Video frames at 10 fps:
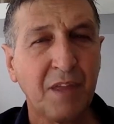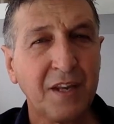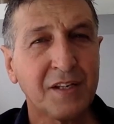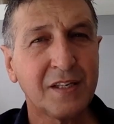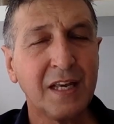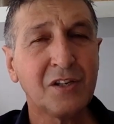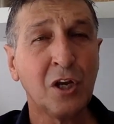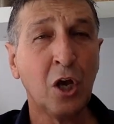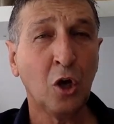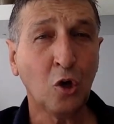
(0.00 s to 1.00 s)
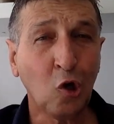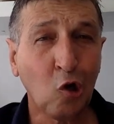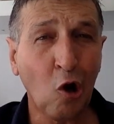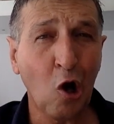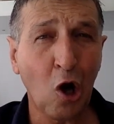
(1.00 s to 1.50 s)
it says
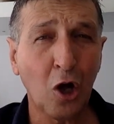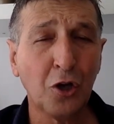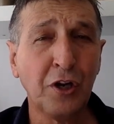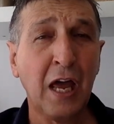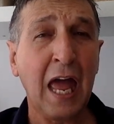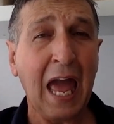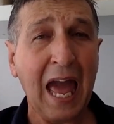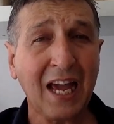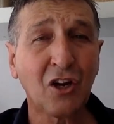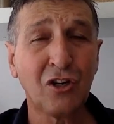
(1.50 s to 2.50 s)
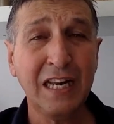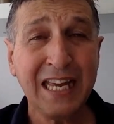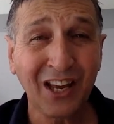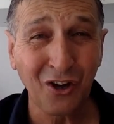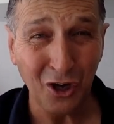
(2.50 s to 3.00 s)
God actually
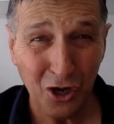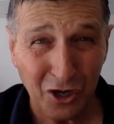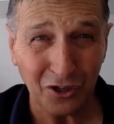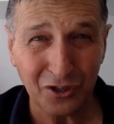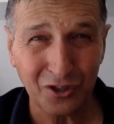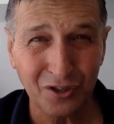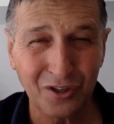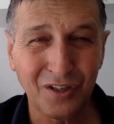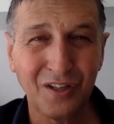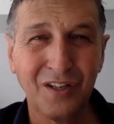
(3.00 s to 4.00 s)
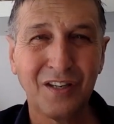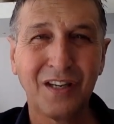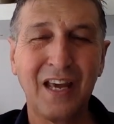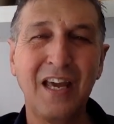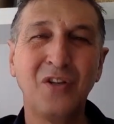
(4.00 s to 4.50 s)
cursed
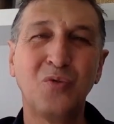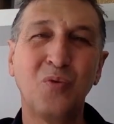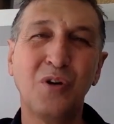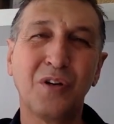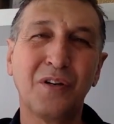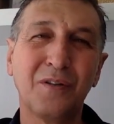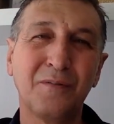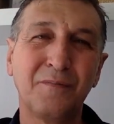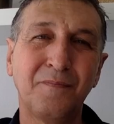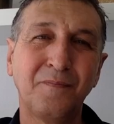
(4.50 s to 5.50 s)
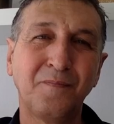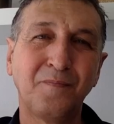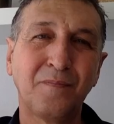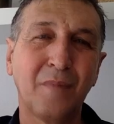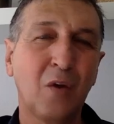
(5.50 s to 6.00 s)
Cain's work?
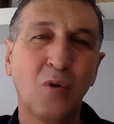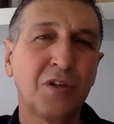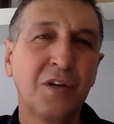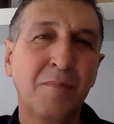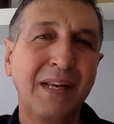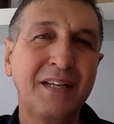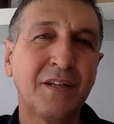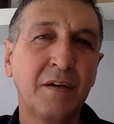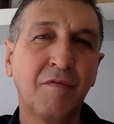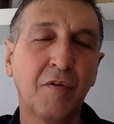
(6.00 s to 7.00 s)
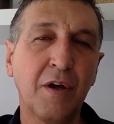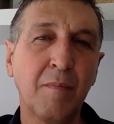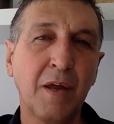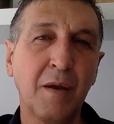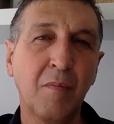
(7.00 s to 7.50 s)
It wasn't a blessing for him
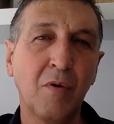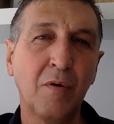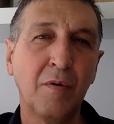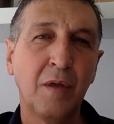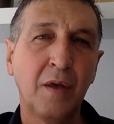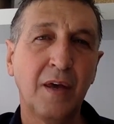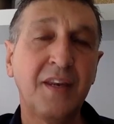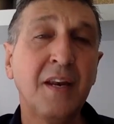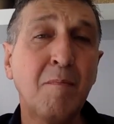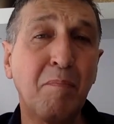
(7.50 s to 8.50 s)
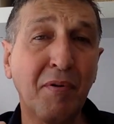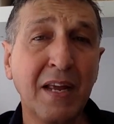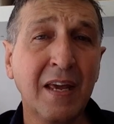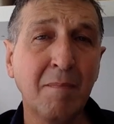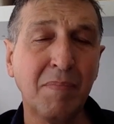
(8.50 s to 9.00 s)
anymore. It didn't bring
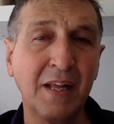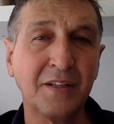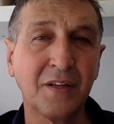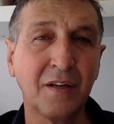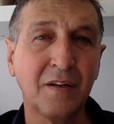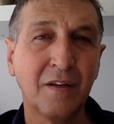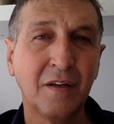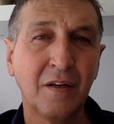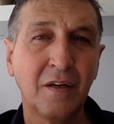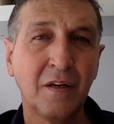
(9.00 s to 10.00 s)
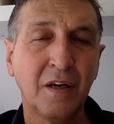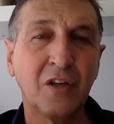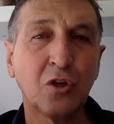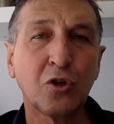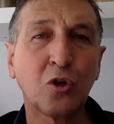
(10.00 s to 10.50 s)
him blessing. It
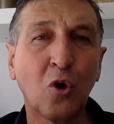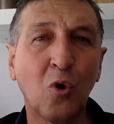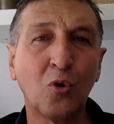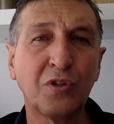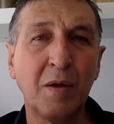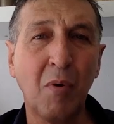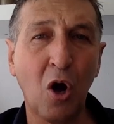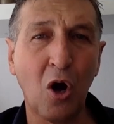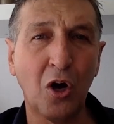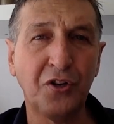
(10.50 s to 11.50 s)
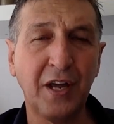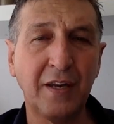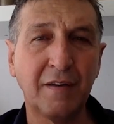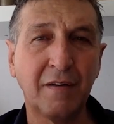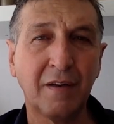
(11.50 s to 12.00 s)
just caused him heartache
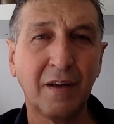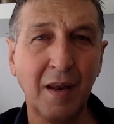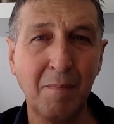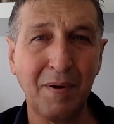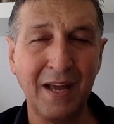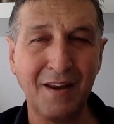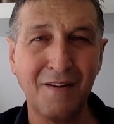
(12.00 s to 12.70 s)
and pain.